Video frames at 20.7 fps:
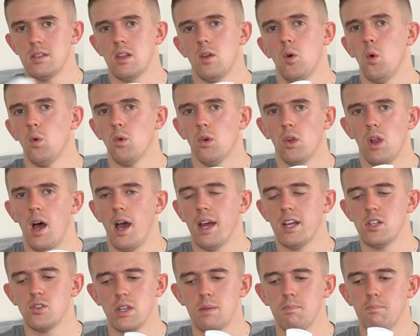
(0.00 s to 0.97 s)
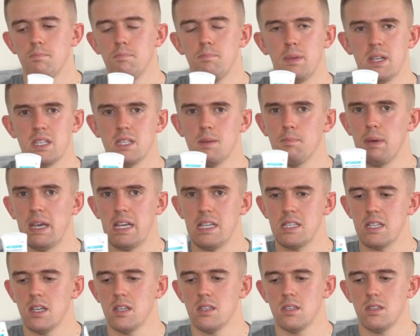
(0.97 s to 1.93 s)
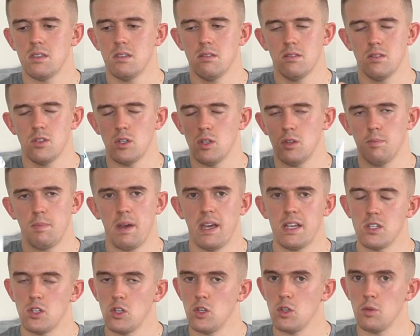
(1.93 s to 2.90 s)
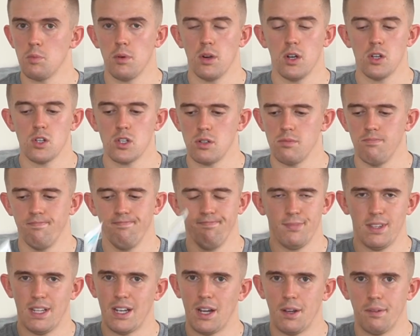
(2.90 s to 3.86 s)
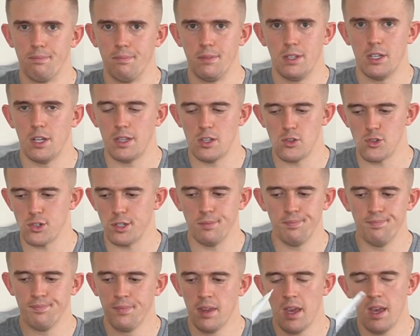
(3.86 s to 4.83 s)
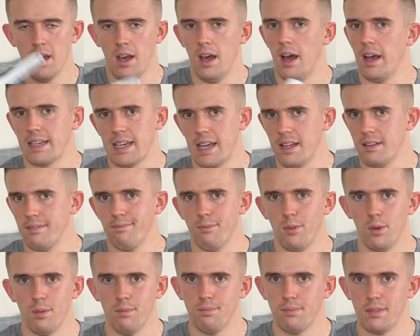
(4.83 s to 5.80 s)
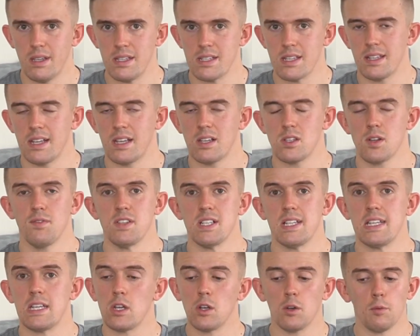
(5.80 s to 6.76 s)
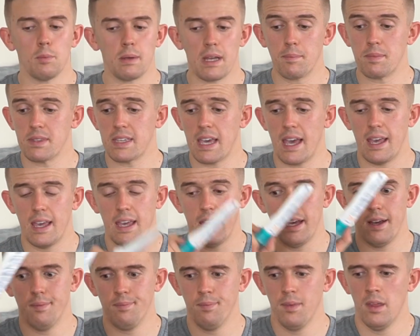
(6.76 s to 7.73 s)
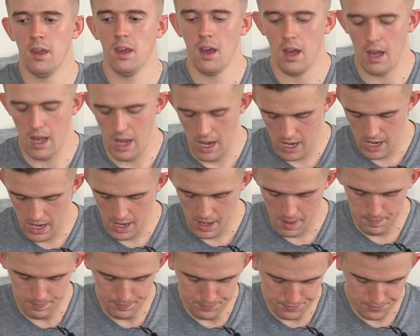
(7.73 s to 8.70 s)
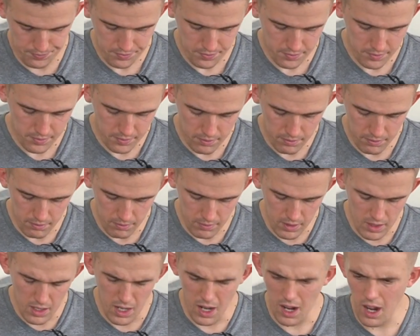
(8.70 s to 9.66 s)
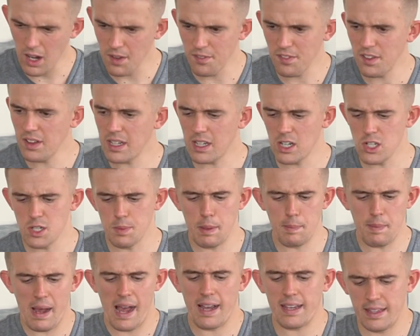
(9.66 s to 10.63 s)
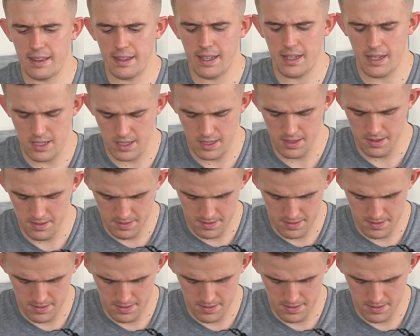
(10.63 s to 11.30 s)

oral hygiene bits and pieces, toothpaste, toothbrush, you know the drill. Again, these are things obviously you'll be able to get here. I feel like I should be packing this.